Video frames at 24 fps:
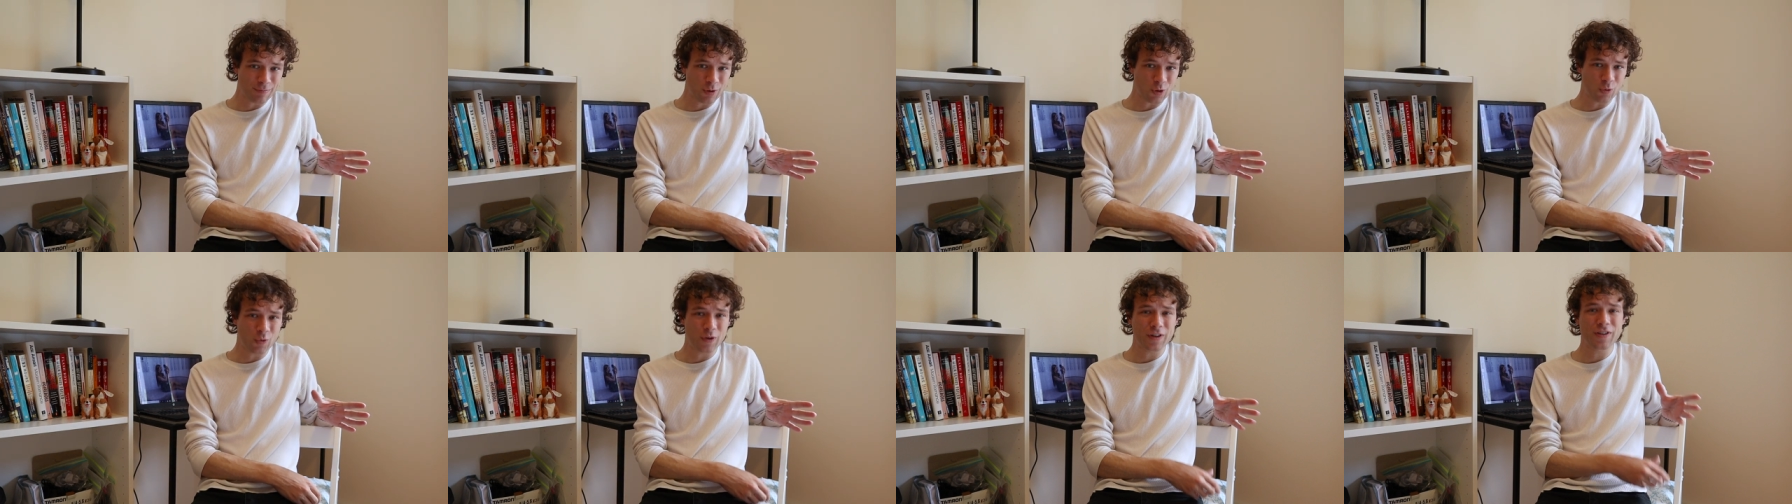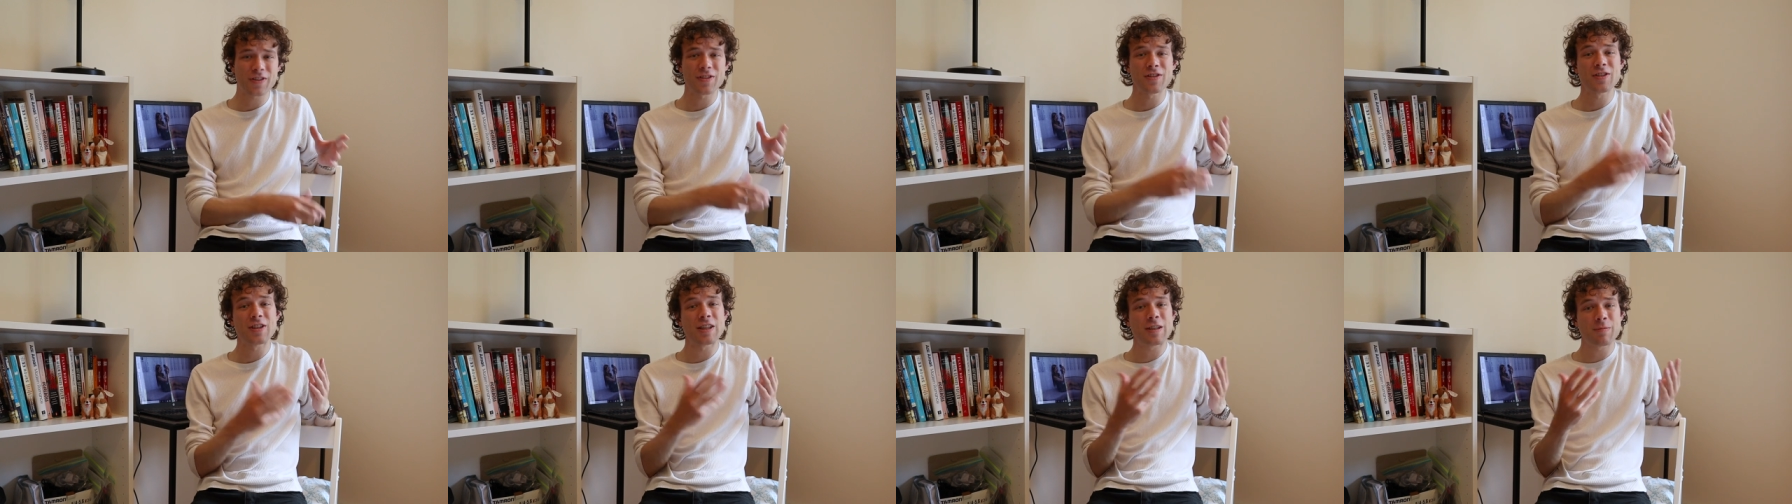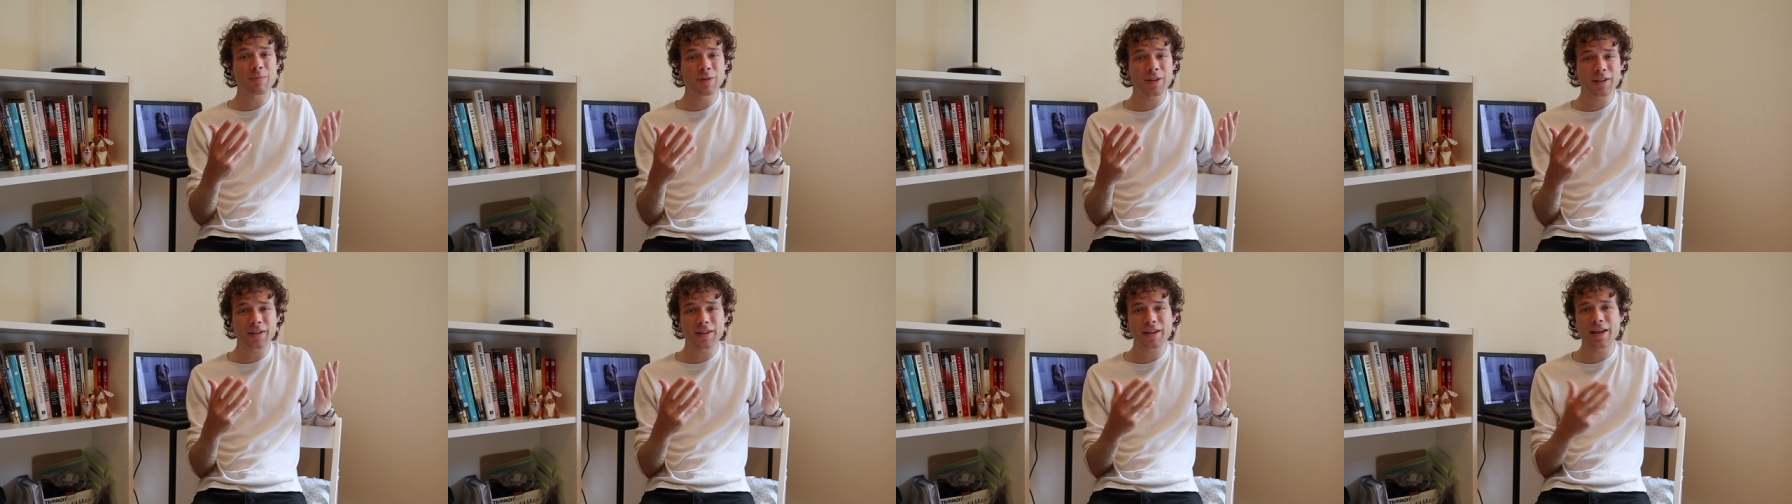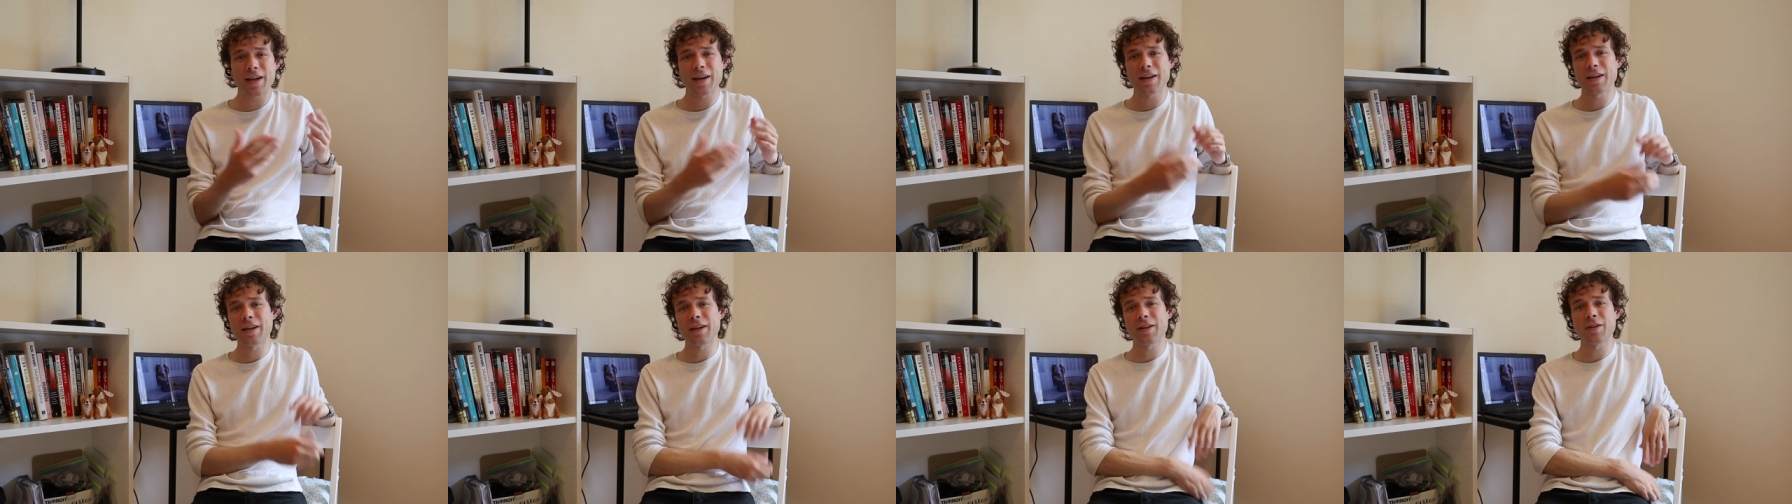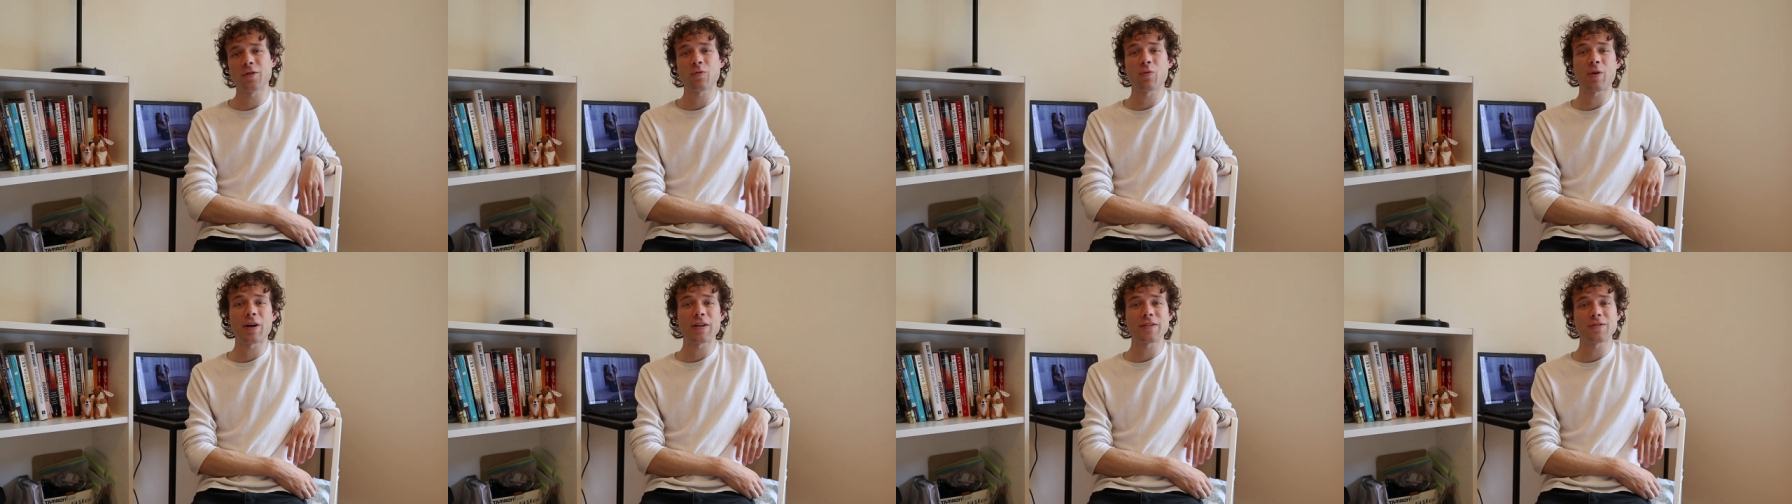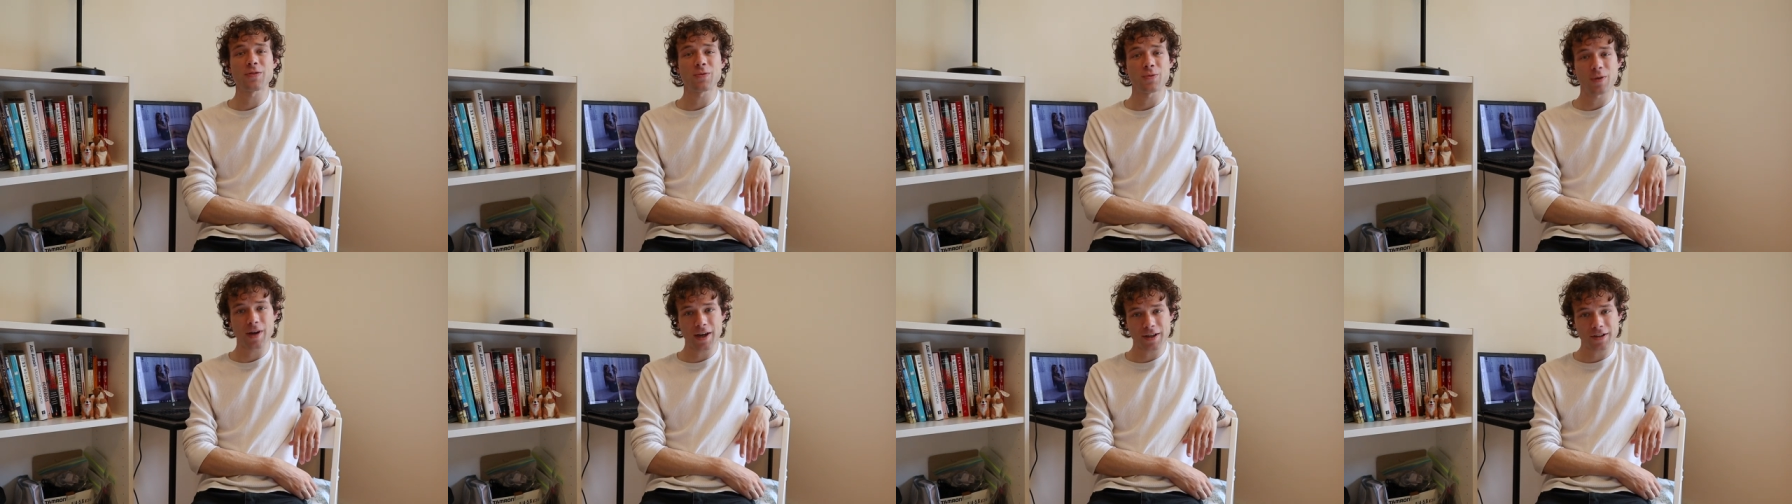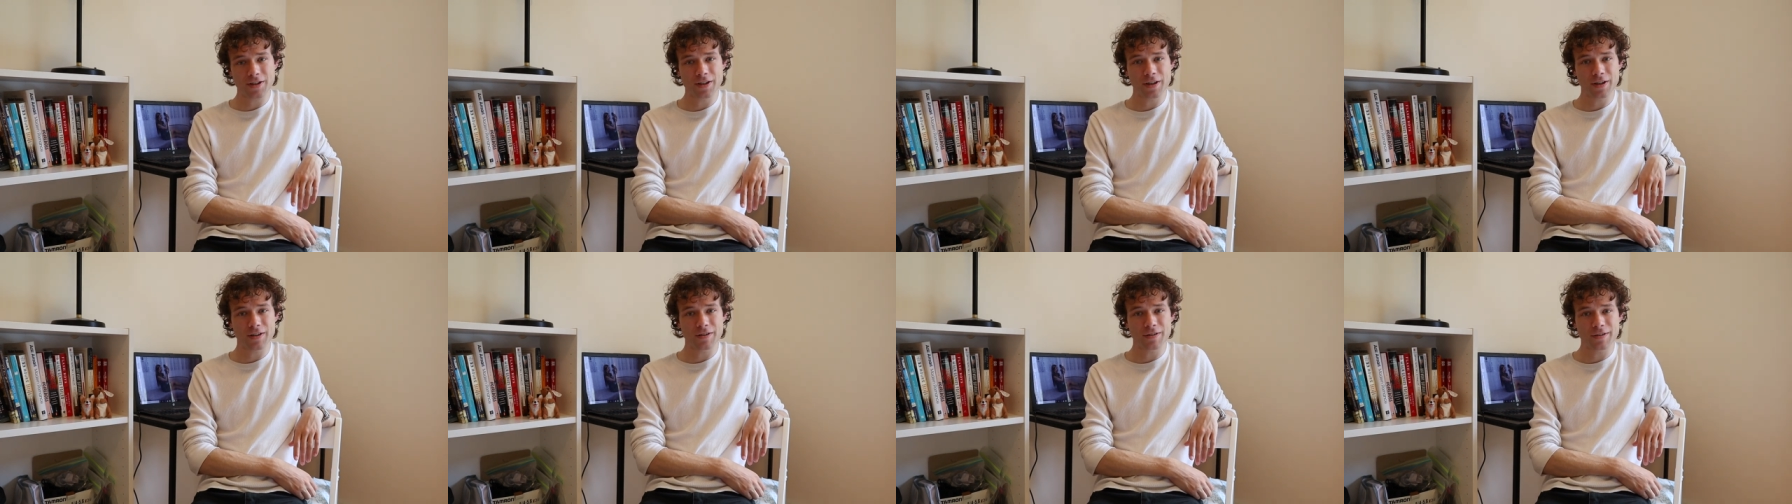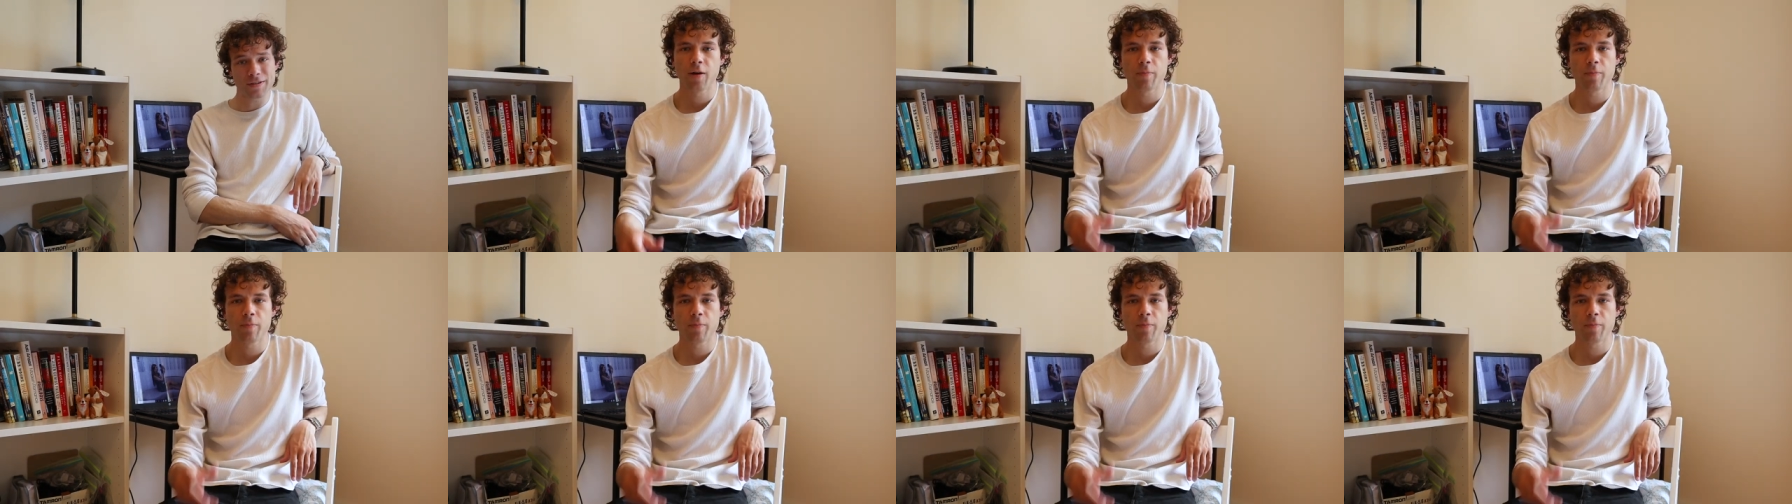but we're seemingly heading in the right direction.